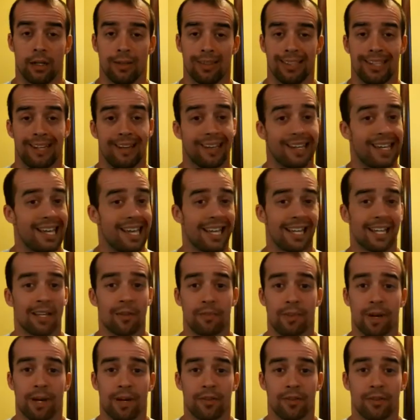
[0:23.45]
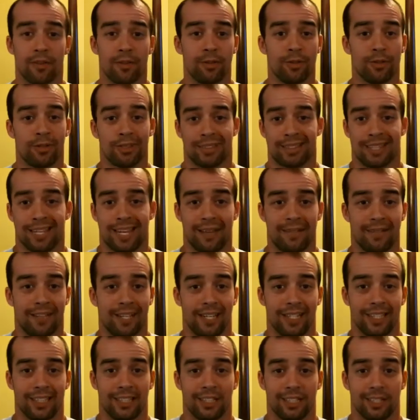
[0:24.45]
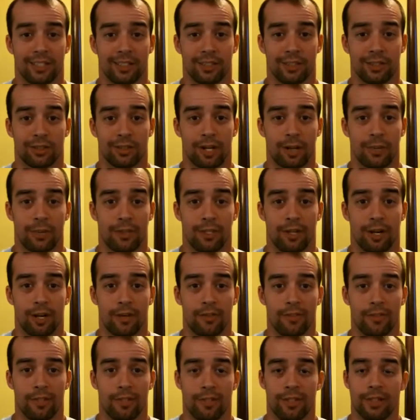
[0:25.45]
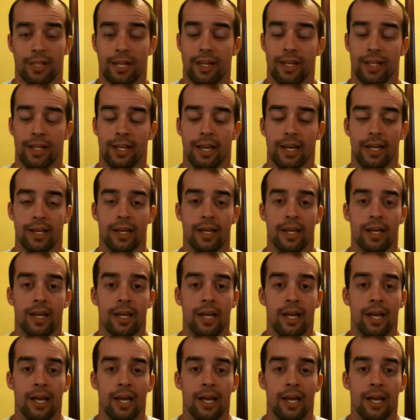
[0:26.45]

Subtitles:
And I can't compare the two because I haven't had a chance to try modafinil yet.